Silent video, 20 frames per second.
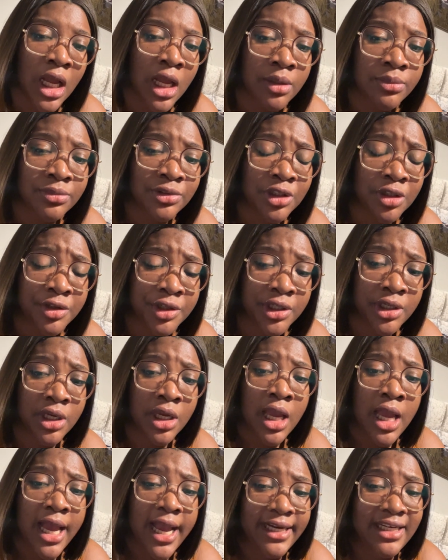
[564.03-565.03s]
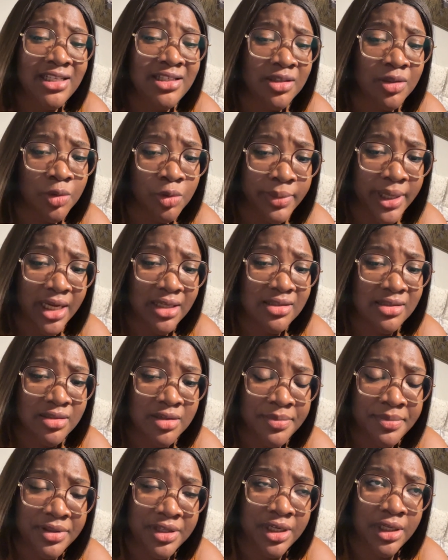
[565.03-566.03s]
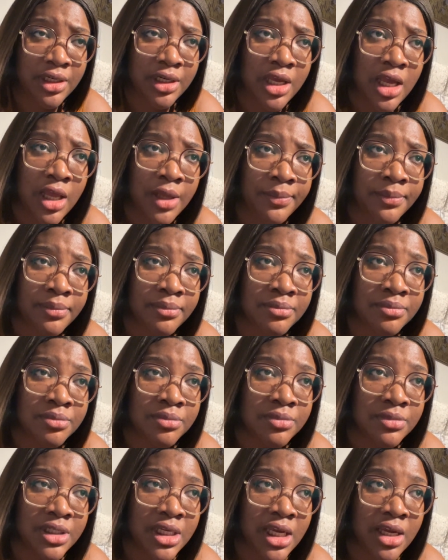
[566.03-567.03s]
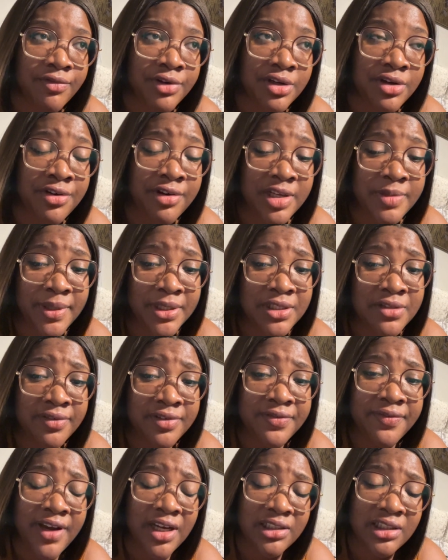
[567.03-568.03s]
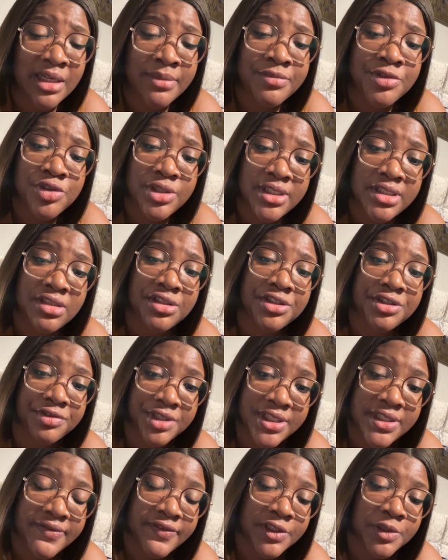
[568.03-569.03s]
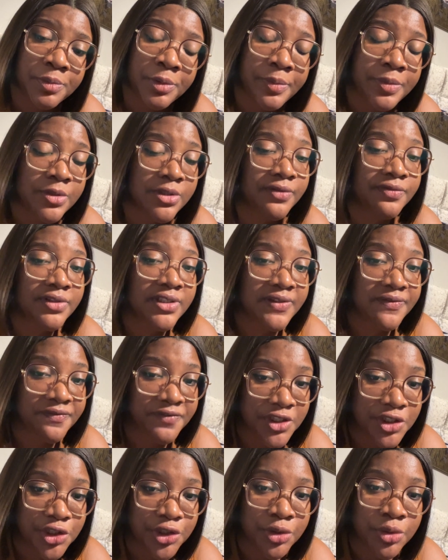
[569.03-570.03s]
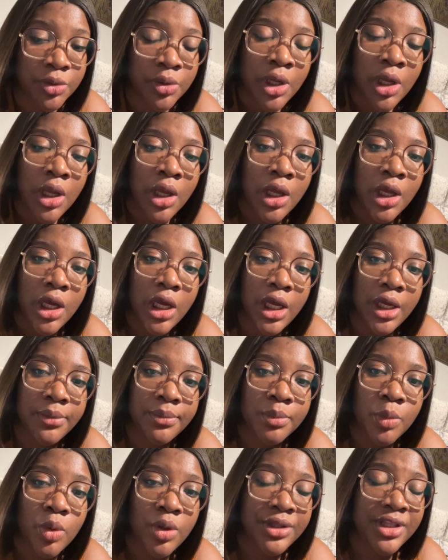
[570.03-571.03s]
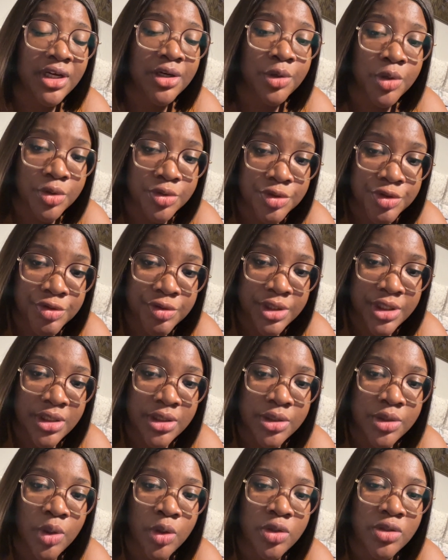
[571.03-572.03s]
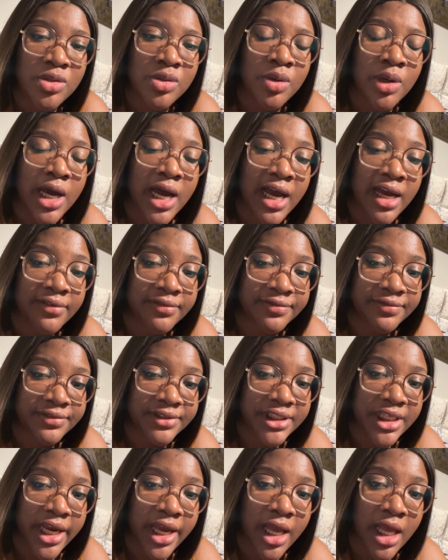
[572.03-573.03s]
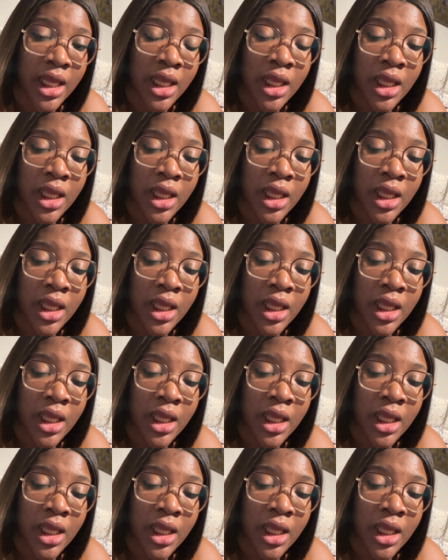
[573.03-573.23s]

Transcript: Sorry, I need to go back to something. Irrespective of the fact that I'm using Greece for the purpose of this video, other countries also have their